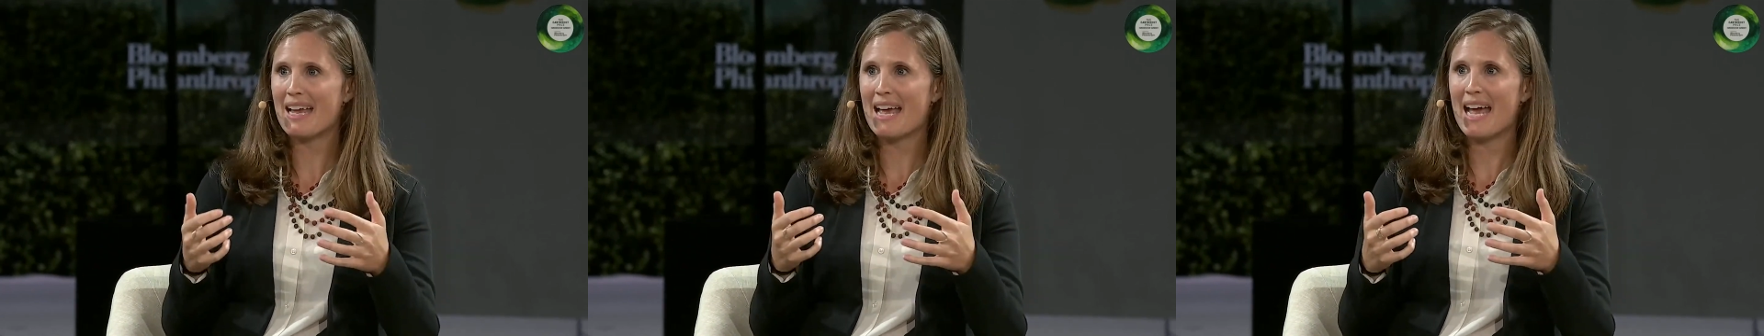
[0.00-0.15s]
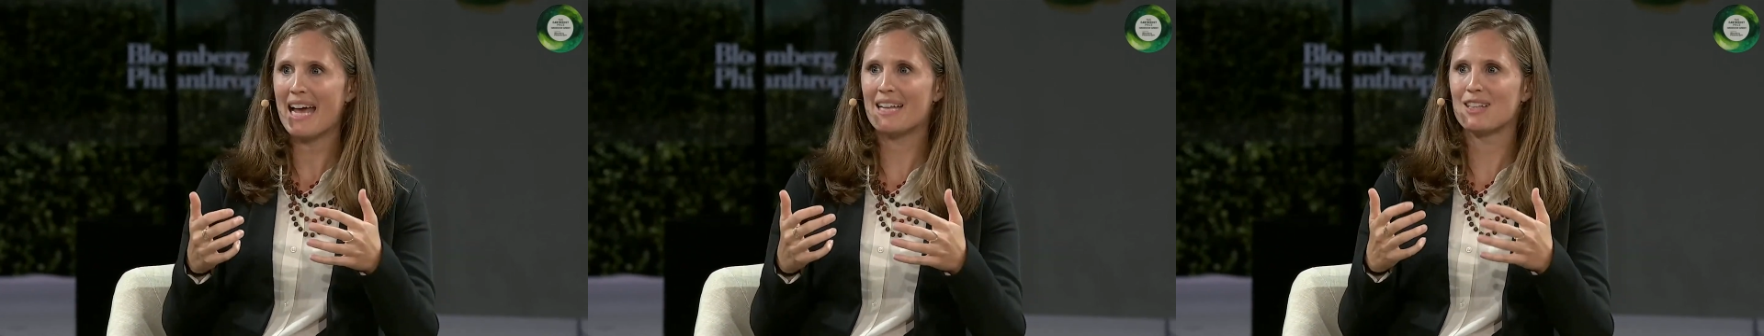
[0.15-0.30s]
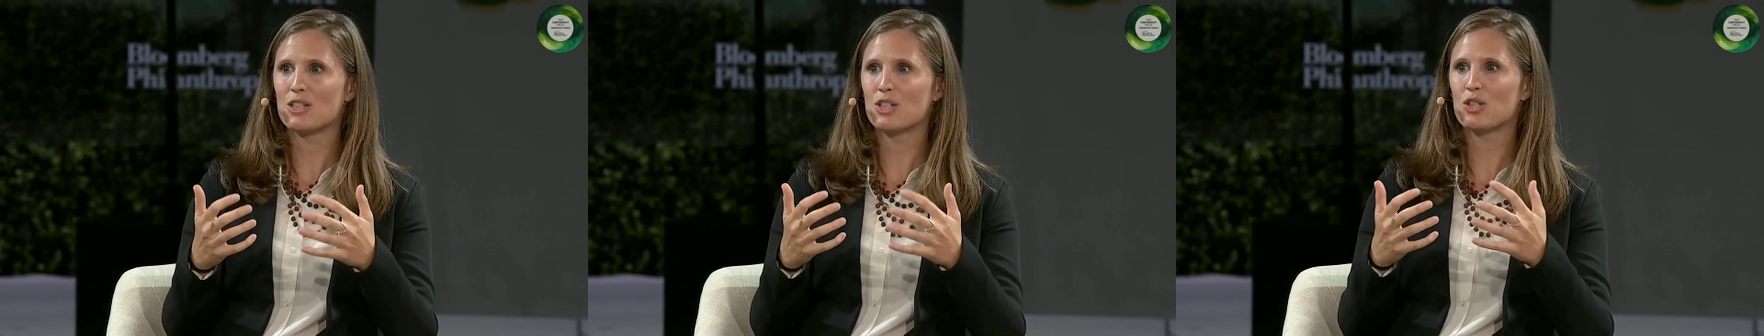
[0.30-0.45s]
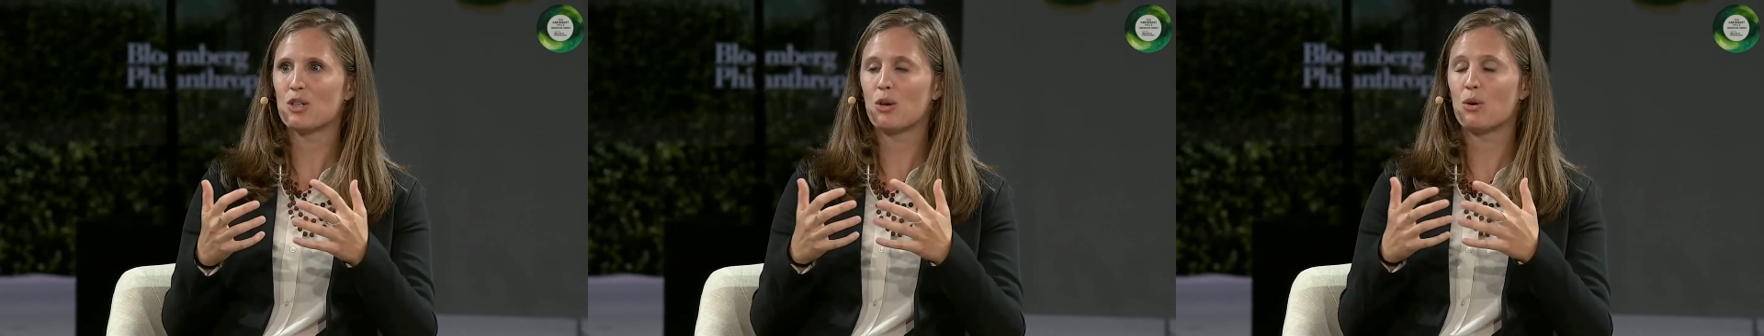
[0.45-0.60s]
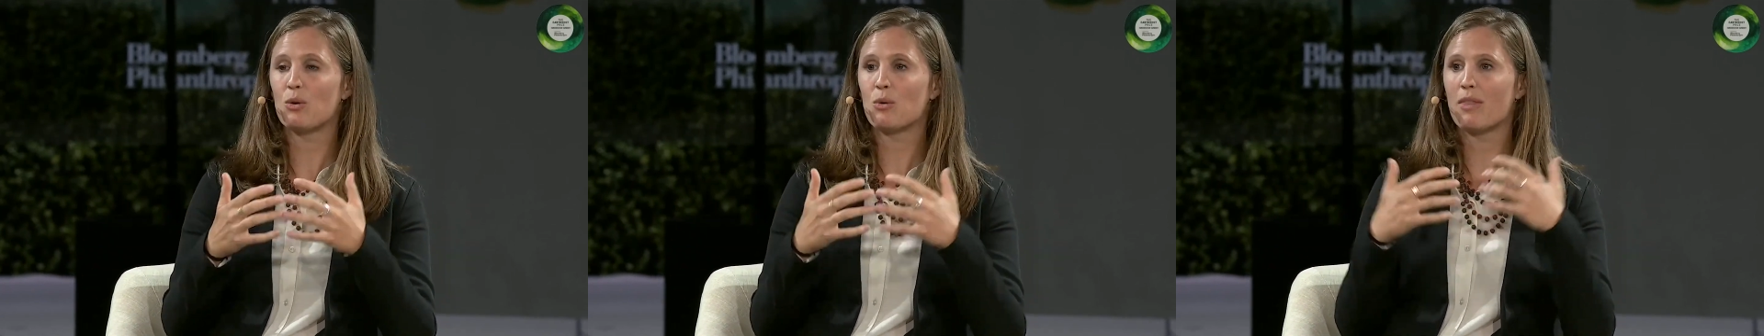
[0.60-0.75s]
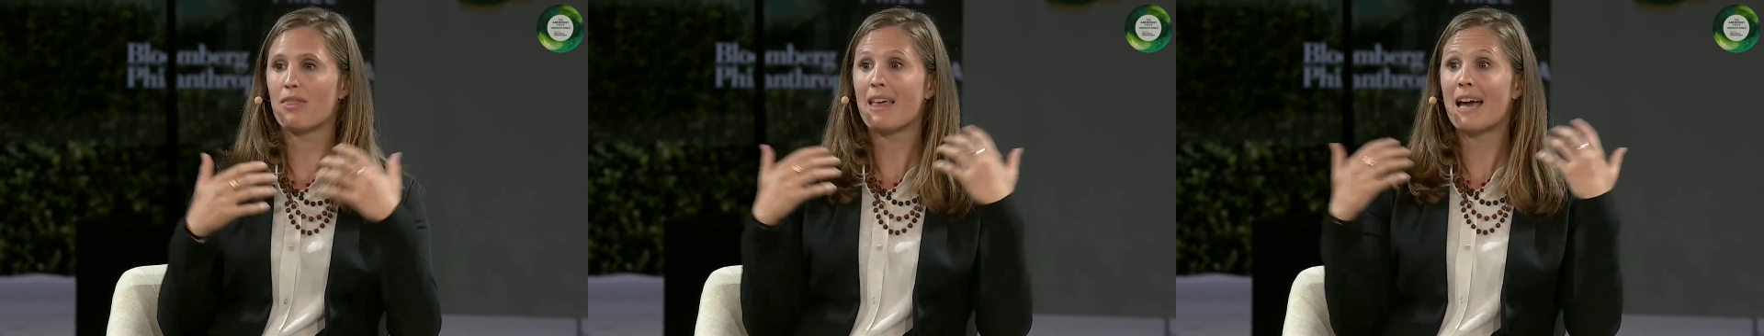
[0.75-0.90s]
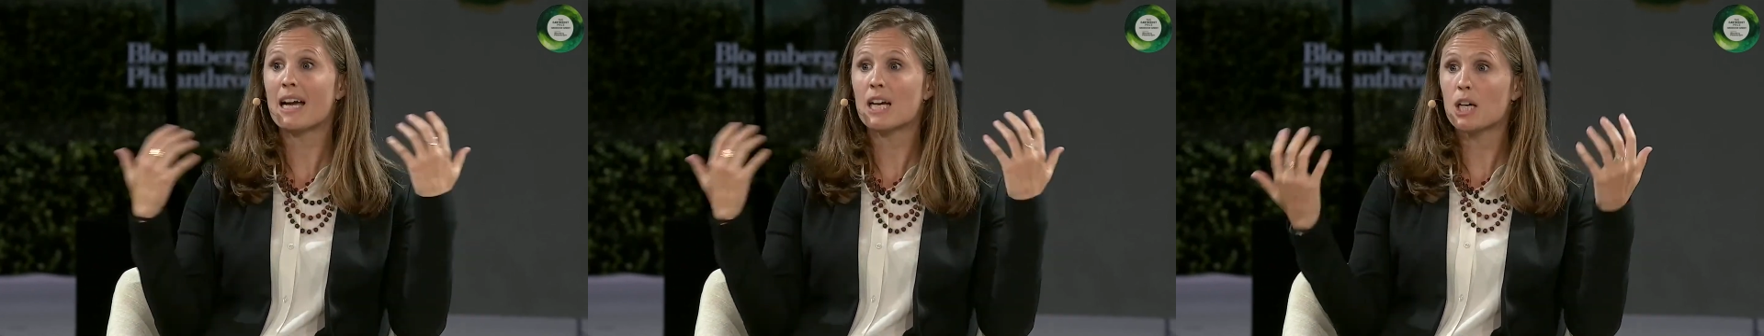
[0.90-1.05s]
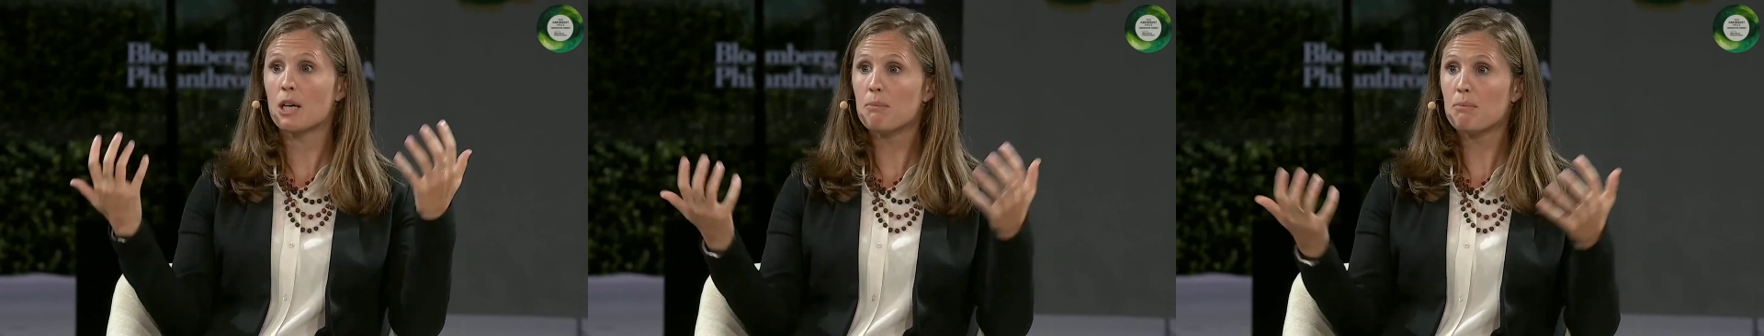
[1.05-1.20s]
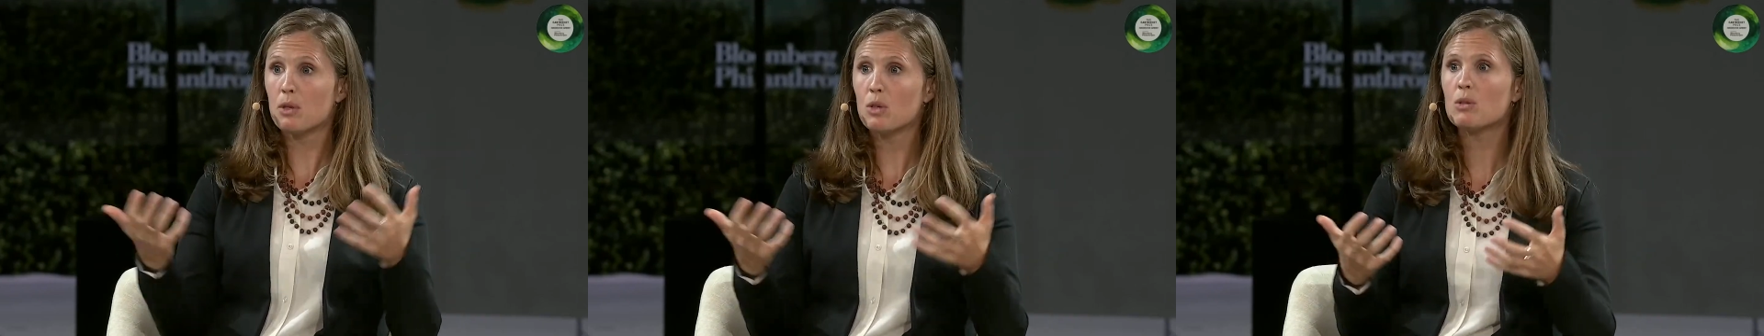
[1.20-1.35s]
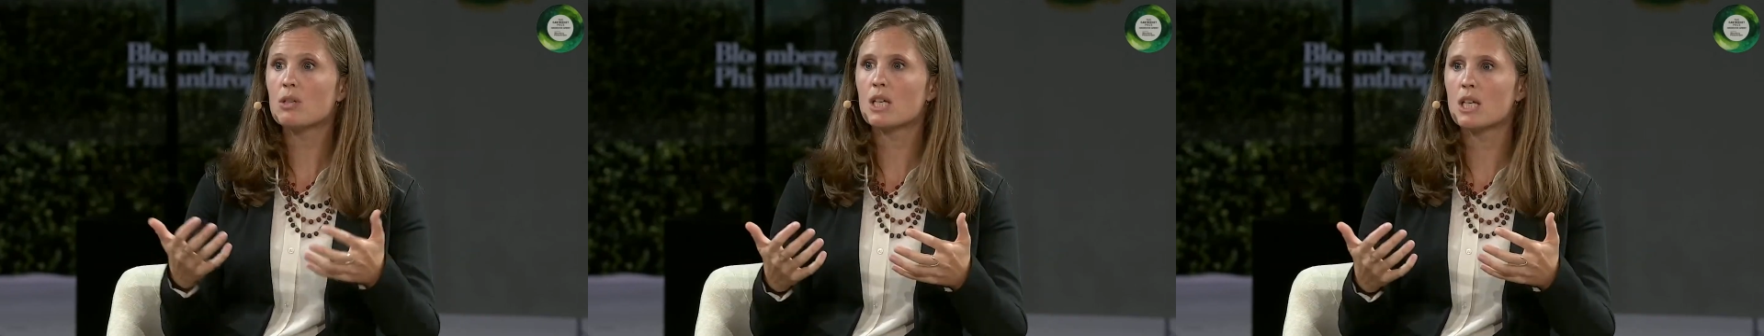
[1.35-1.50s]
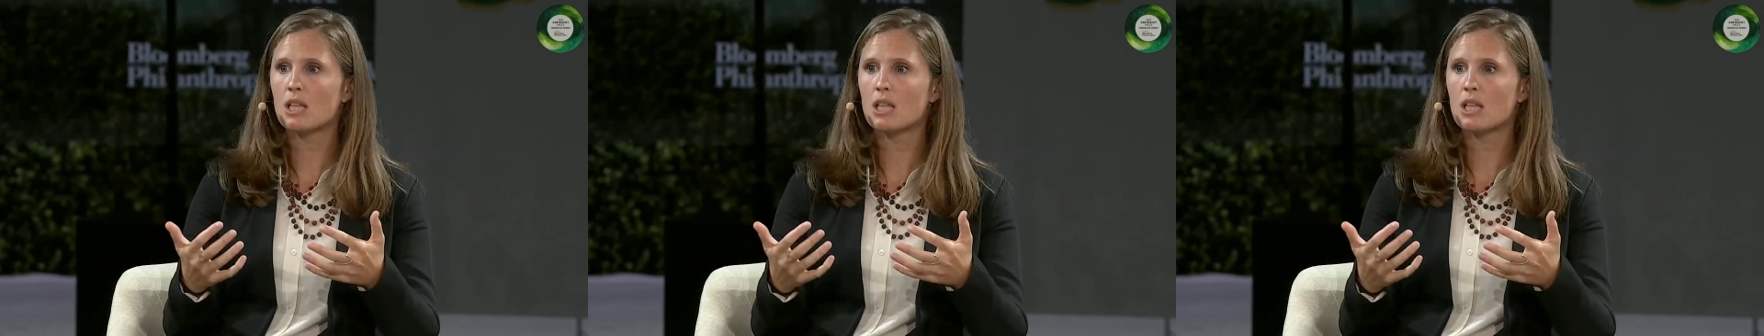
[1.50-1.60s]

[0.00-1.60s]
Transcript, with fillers: And so that community